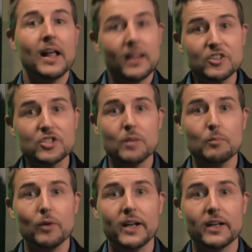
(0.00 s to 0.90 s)
Let's
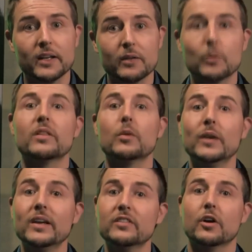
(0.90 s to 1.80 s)
jump right in with the
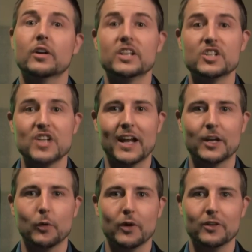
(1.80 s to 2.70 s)
week starting
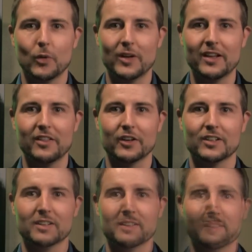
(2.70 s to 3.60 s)
January
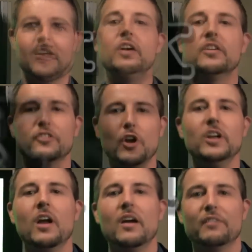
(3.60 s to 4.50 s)
twenty-third.
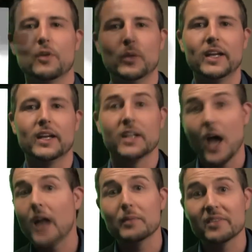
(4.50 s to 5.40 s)
Starting off the week,
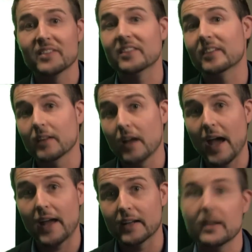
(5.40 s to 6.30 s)
Anonymous is still
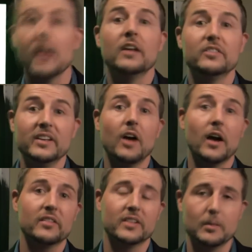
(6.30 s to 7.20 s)
at it,
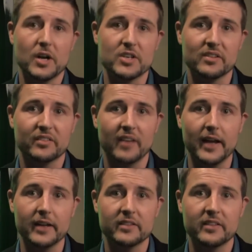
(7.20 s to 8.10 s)
DDoSing a bunch of
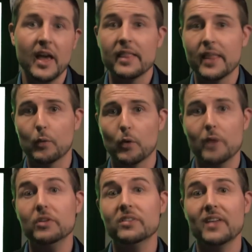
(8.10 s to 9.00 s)
sites. They were
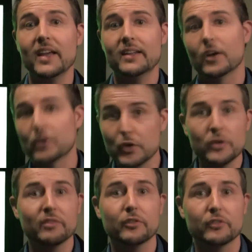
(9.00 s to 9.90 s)
able to take down
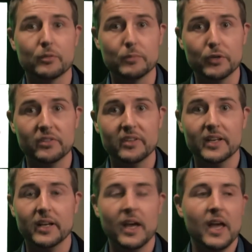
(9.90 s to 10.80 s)
Universal
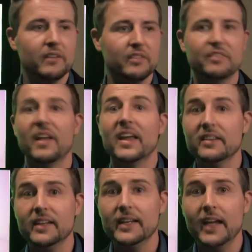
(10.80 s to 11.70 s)
Music,
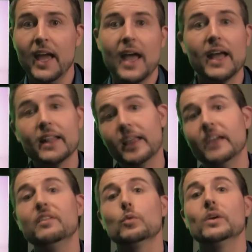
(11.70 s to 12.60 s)
Vivendi, and they
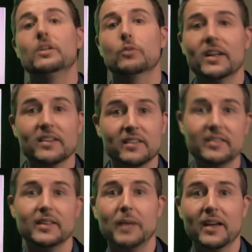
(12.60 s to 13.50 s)
even redirected
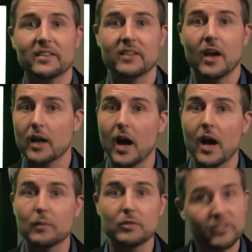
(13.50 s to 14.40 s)
C B S dot
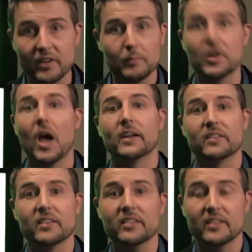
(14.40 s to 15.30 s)
com to some
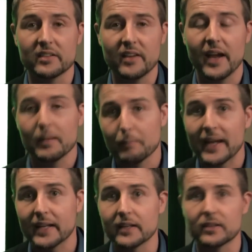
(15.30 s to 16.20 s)
non-existent site,
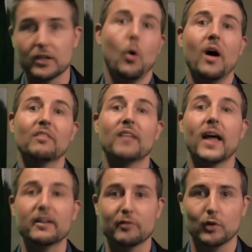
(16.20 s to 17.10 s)
making it go
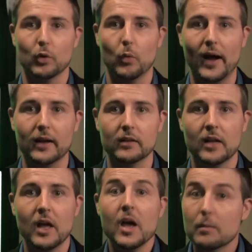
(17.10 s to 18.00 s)
offline for a while.
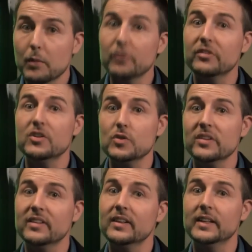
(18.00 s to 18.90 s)
Most
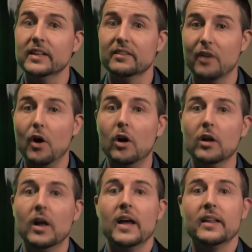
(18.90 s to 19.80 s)
interestingly of
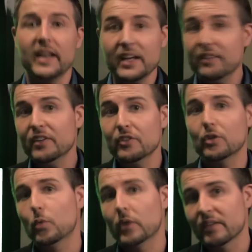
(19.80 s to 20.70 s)
all, they even
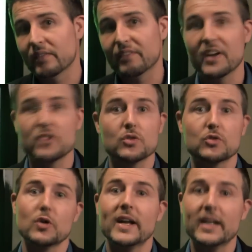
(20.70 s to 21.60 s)
took one of the Federal
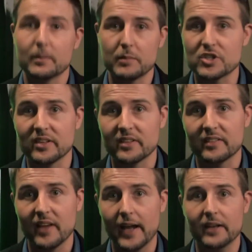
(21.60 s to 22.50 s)
Trade Commission's
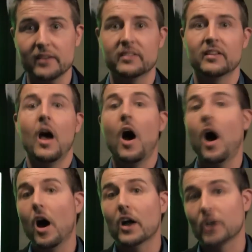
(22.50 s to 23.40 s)
sites,
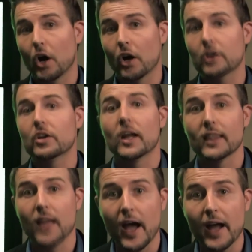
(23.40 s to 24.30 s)
On Guard
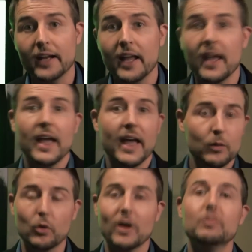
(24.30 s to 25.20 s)
Online,
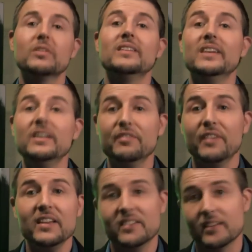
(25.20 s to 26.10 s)
and were able to
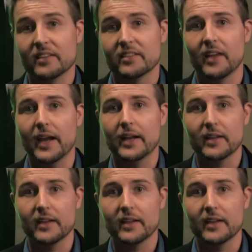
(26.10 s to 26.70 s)
deface this site.